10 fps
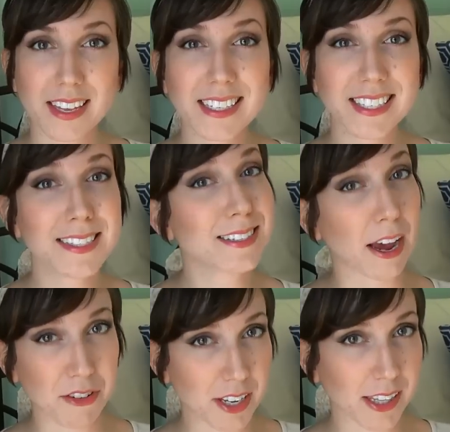This is
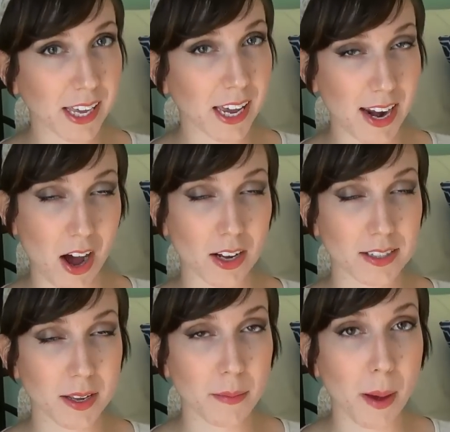definitely an
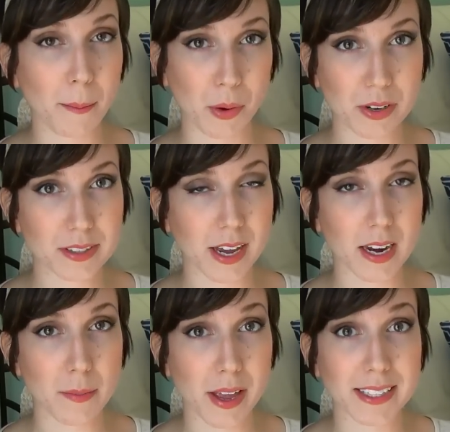awesome bonus item.